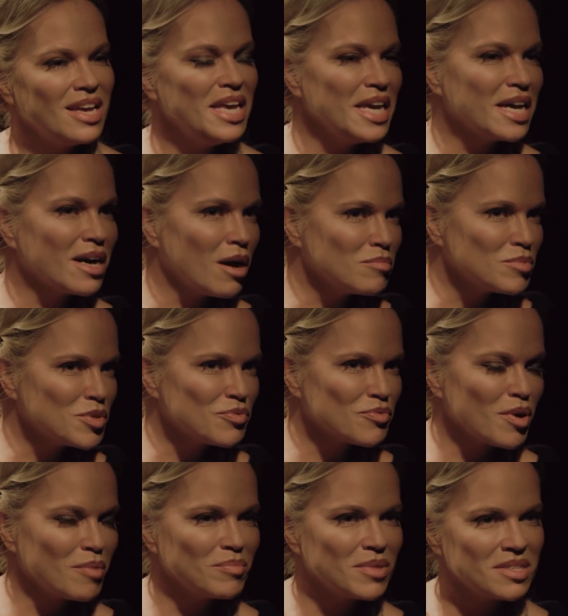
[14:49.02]
he comes
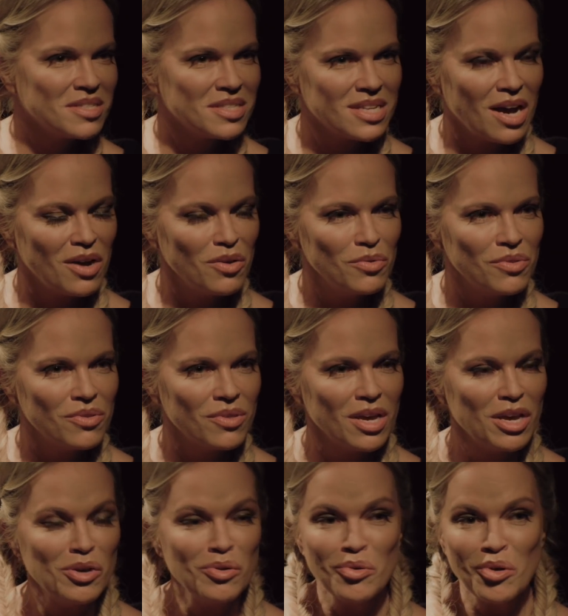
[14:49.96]
from the south.
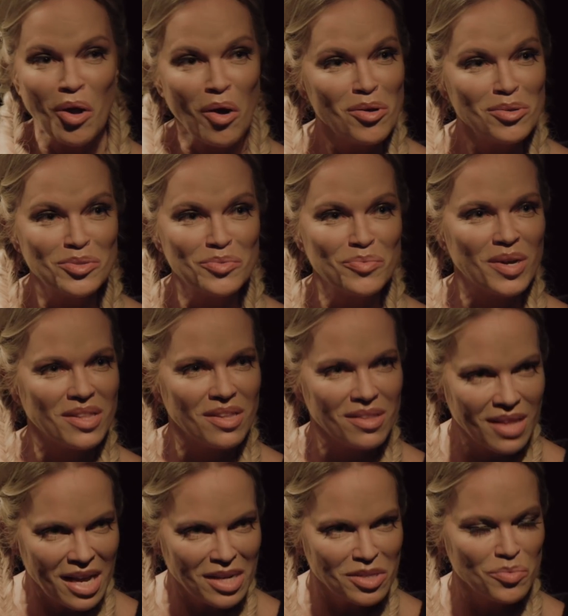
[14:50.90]
Who knows whether
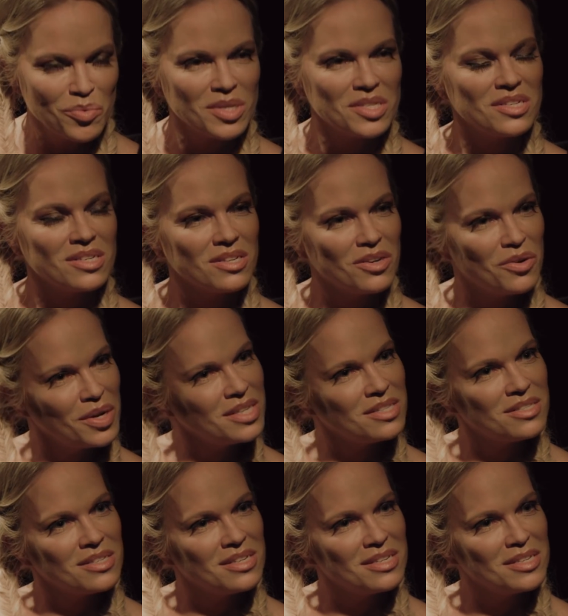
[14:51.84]
that wasn't
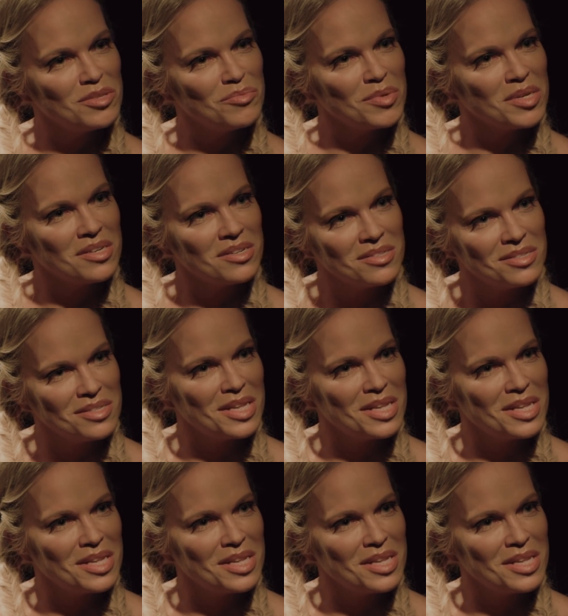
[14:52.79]
coincidence, because